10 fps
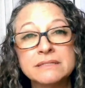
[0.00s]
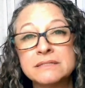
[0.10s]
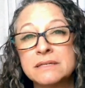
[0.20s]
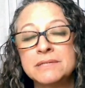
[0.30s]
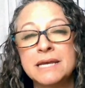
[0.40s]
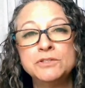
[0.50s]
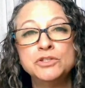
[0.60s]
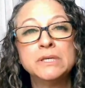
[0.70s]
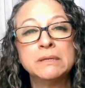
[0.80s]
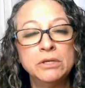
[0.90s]
and sometimes
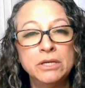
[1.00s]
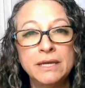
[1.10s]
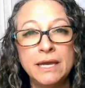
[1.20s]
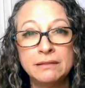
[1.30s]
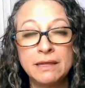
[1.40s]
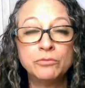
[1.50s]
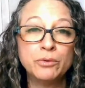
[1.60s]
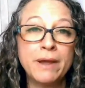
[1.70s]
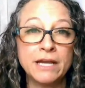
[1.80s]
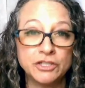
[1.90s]
you communicate them
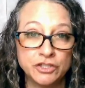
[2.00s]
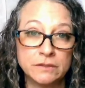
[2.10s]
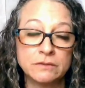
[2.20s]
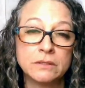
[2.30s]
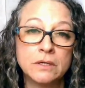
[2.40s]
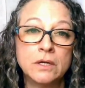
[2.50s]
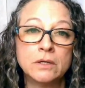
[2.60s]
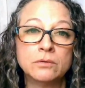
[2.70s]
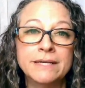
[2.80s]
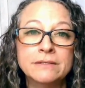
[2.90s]
through actions,
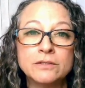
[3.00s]
right?